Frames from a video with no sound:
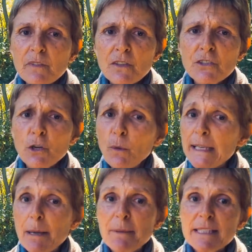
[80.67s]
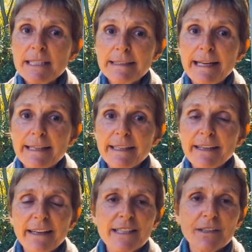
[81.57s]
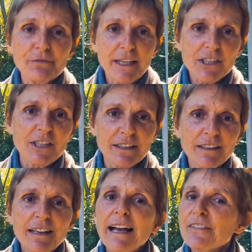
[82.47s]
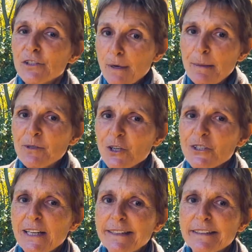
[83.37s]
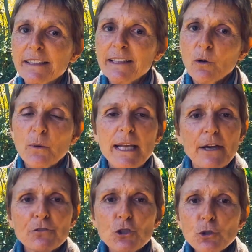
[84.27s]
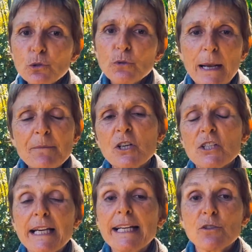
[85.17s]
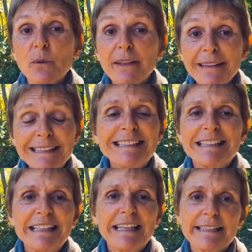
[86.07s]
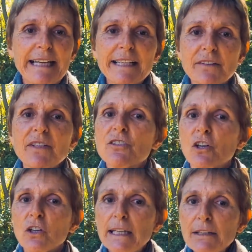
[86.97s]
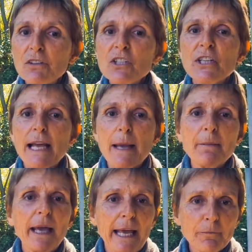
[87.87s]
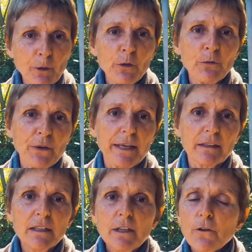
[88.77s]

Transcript: So what happens in Harare is affecting the Ramsar site. We have two Ramsar sites within Harare. These are Cleveland Dam and Mernivale.